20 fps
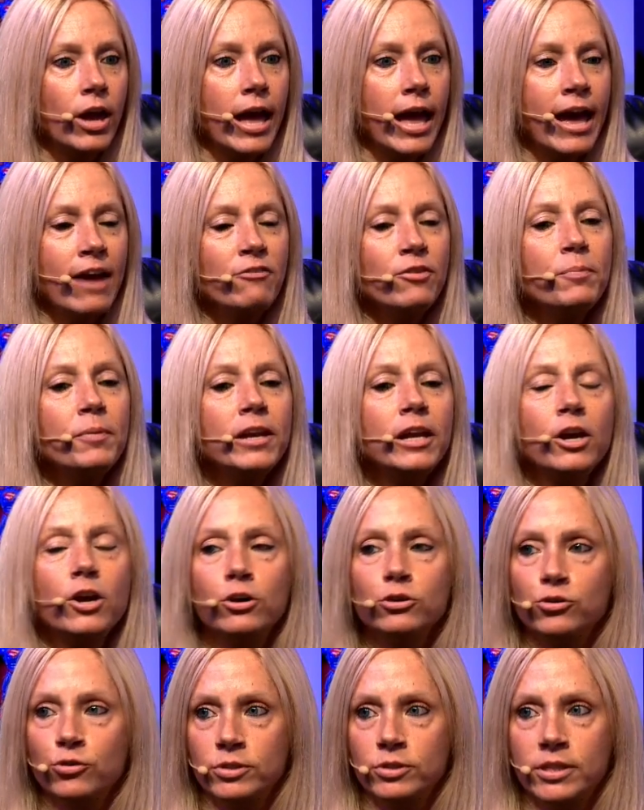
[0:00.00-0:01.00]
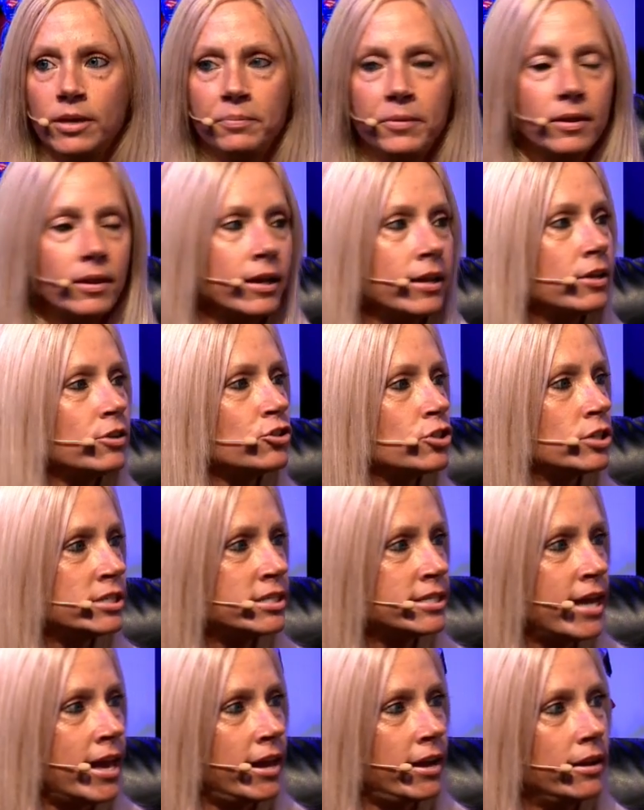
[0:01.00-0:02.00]
everybody goes through something, like you just
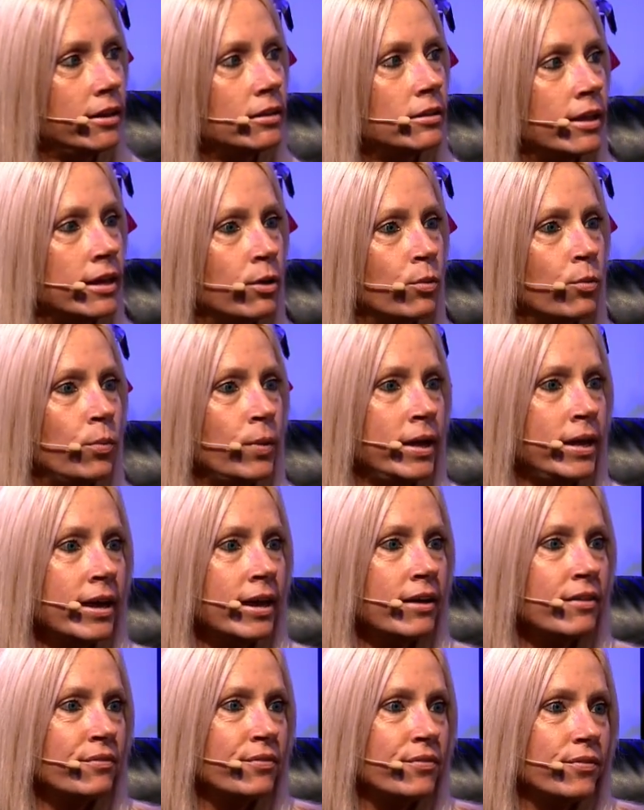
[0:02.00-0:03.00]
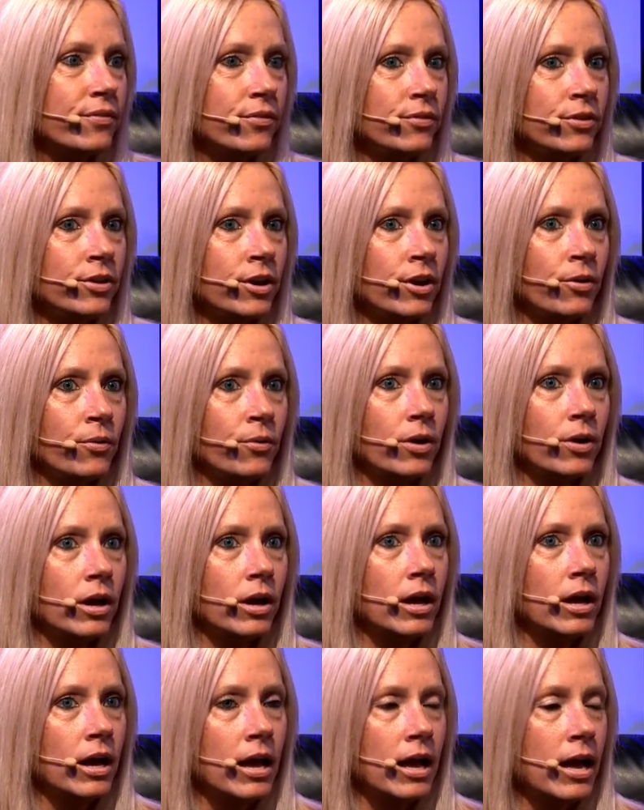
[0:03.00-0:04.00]
said. Like we have,
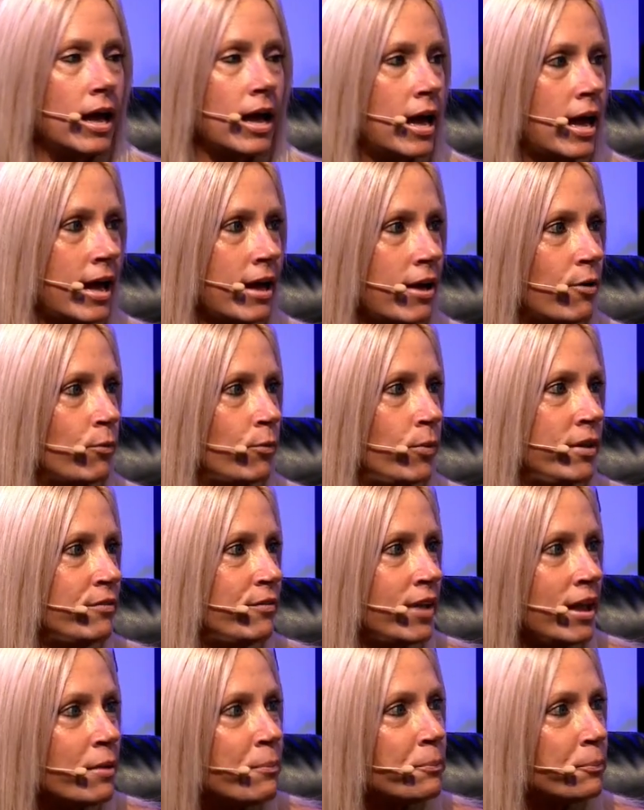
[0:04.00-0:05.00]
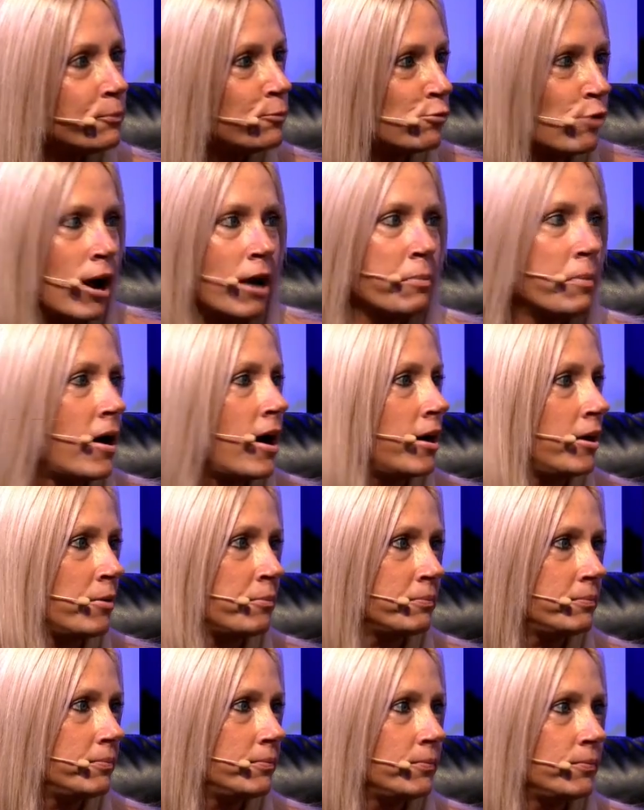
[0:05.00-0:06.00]
we've hit rock
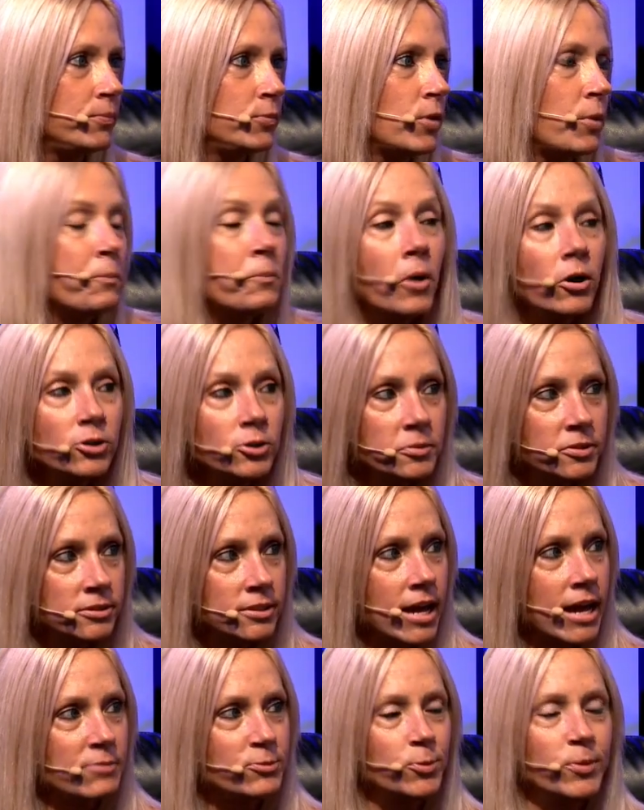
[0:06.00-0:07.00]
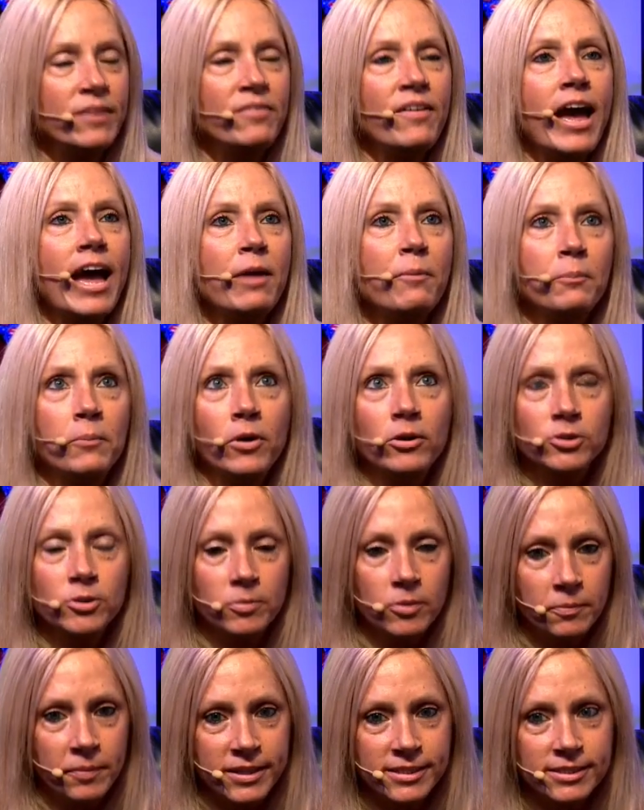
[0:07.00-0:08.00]
bottom multiple times. We've had
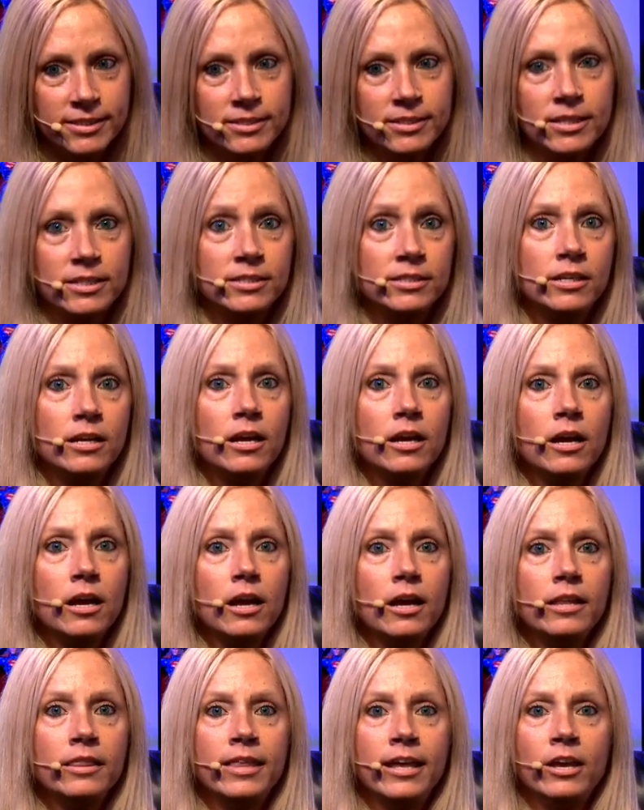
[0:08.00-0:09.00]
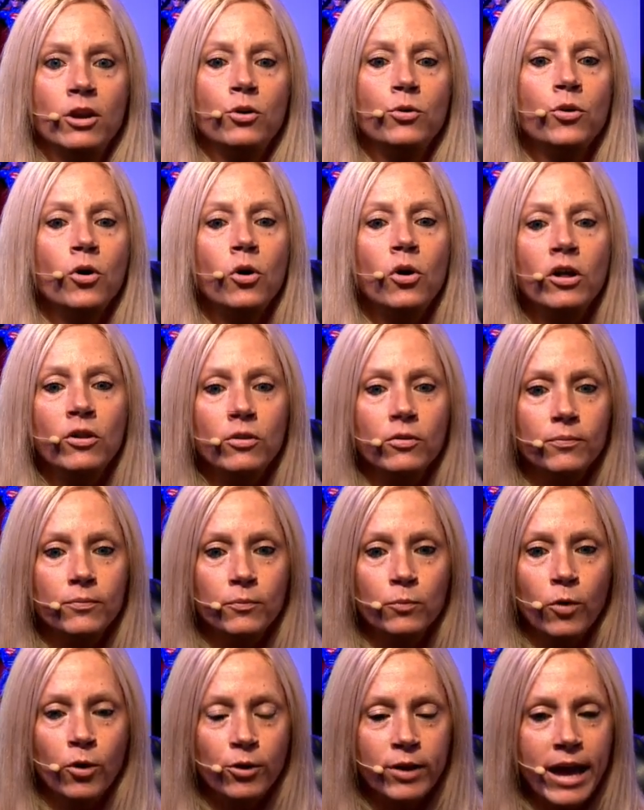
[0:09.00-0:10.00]
multiple businesses. Mm-hmm. They don't all
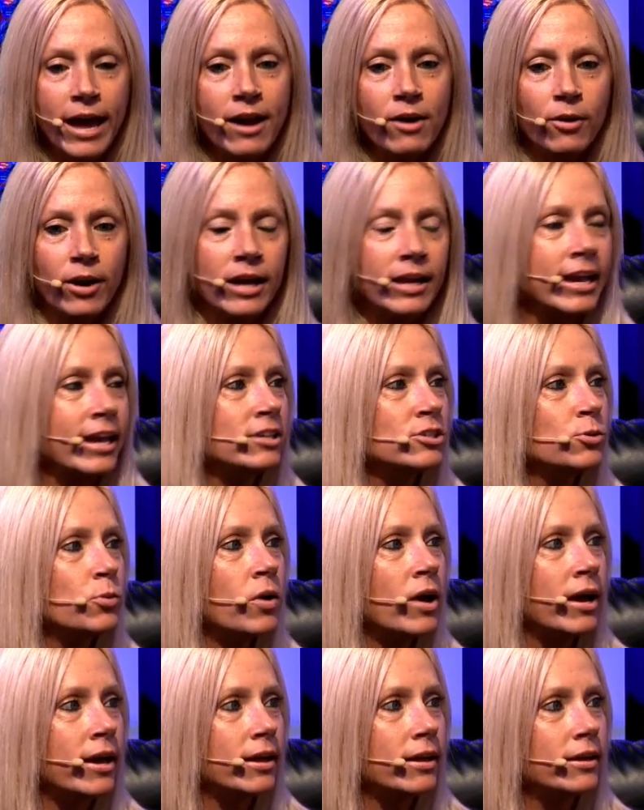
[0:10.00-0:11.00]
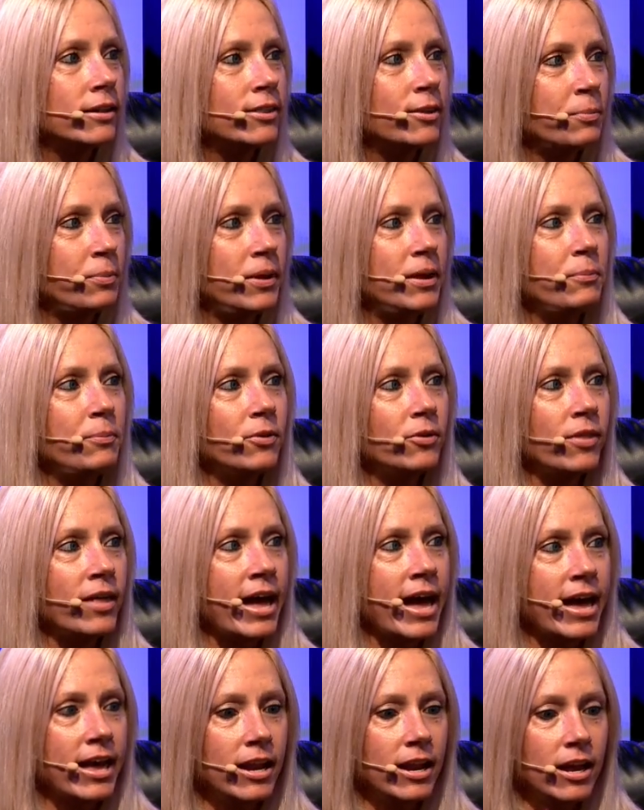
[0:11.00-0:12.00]
work out. And guess what? The people
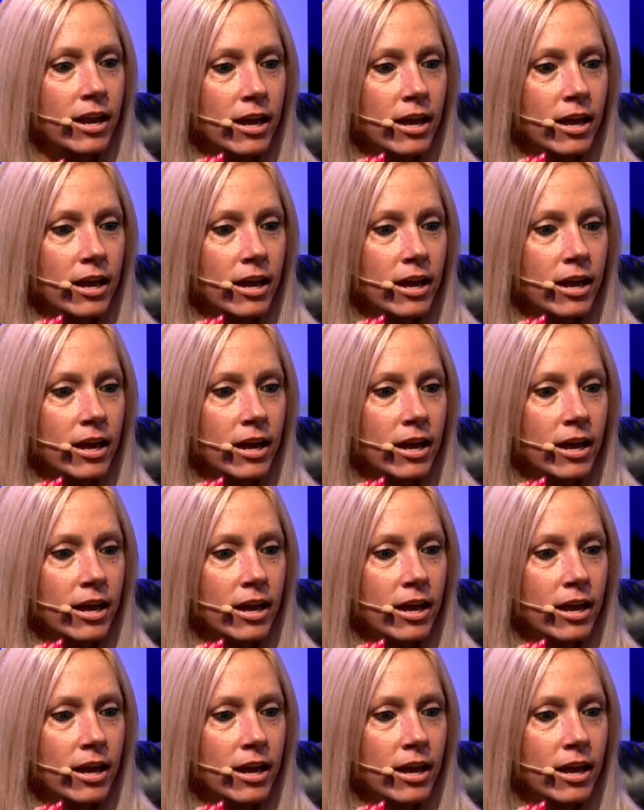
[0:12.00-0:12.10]
that